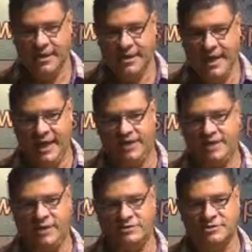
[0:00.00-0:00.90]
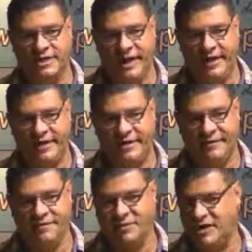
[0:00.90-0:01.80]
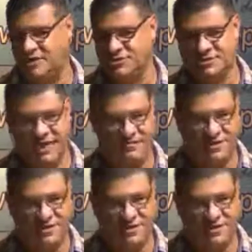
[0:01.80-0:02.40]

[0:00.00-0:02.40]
And it goes like, I'm going to translate free